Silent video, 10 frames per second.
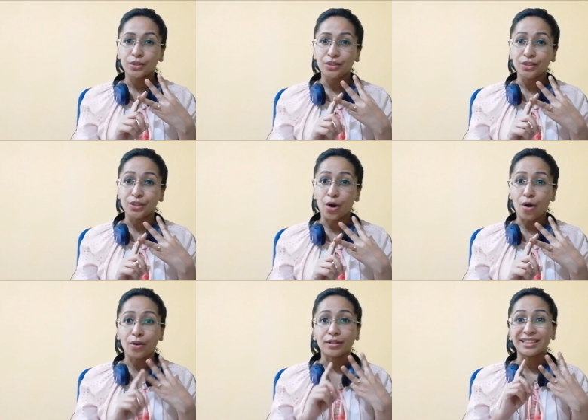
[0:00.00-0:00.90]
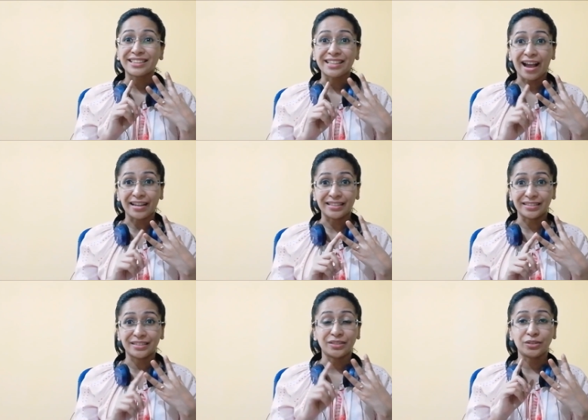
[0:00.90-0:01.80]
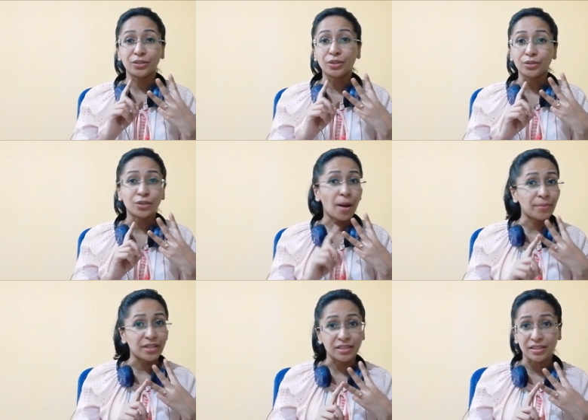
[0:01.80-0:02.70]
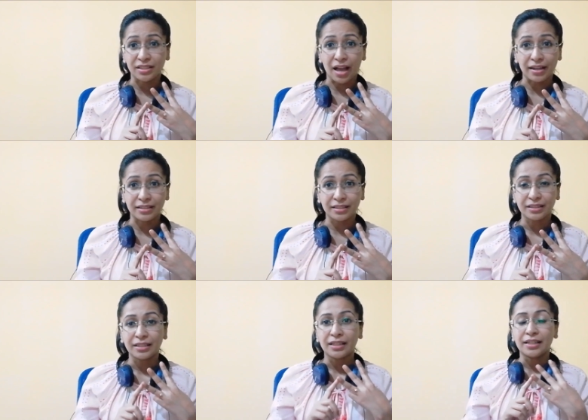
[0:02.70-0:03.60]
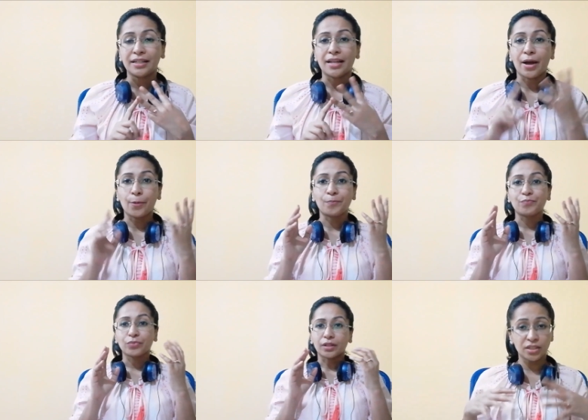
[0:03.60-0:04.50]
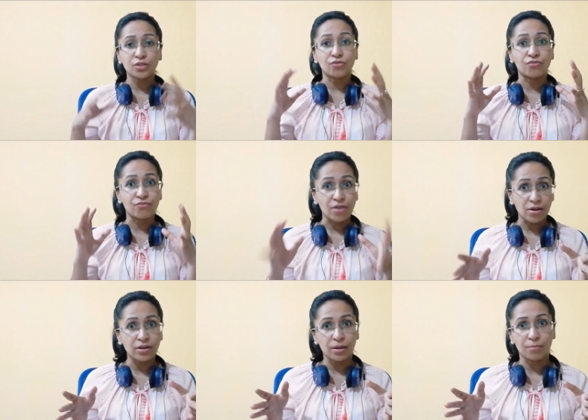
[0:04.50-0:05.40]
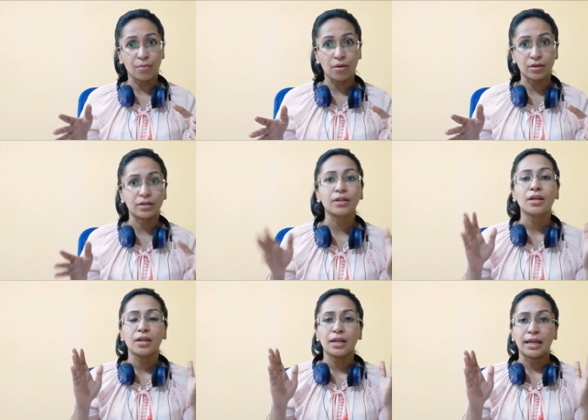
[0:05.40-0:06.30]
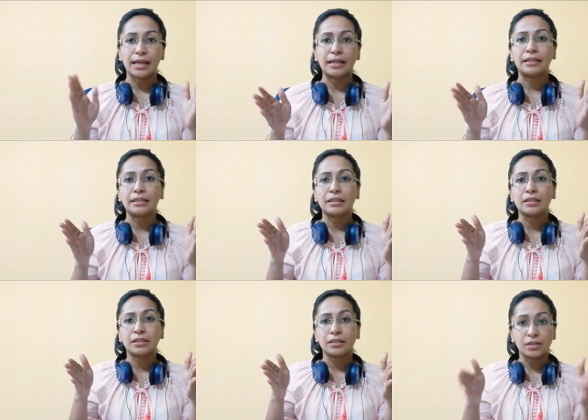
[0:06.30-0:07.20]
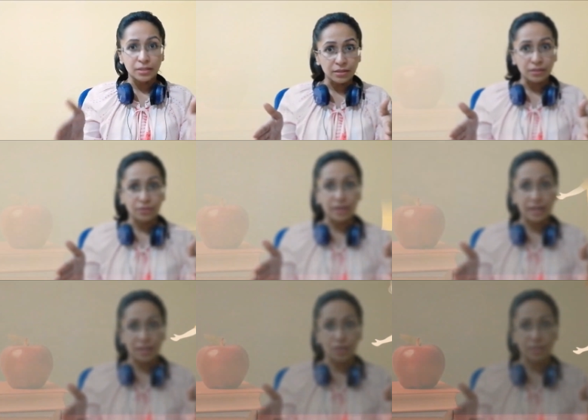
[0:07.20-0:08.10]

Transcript: your sides, good dominant side. Now, this is very important in creating your